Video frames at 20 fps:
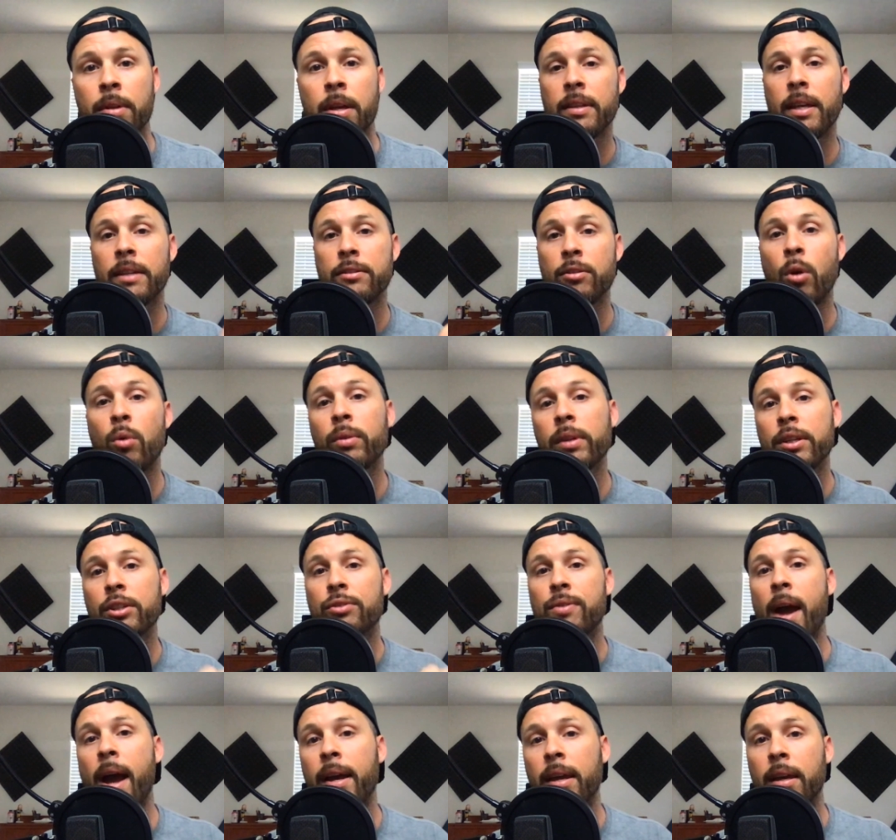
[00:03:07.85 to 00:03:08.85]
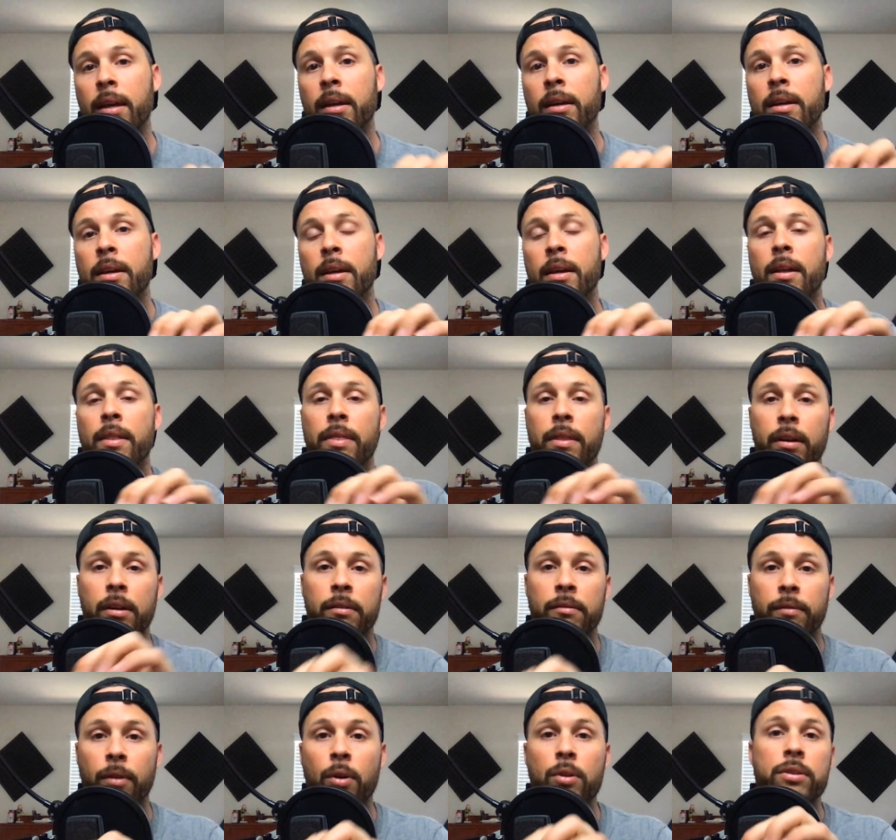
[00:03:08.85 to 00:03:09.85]
It's only tracking the
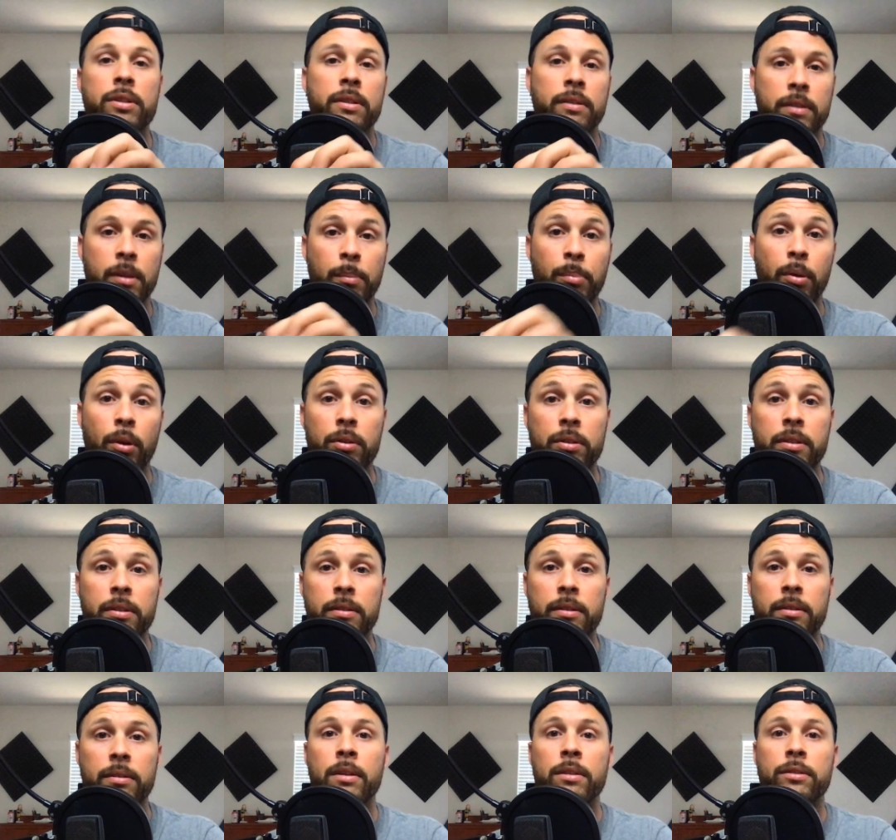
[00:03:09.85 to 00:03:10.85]
conversions, the purchases.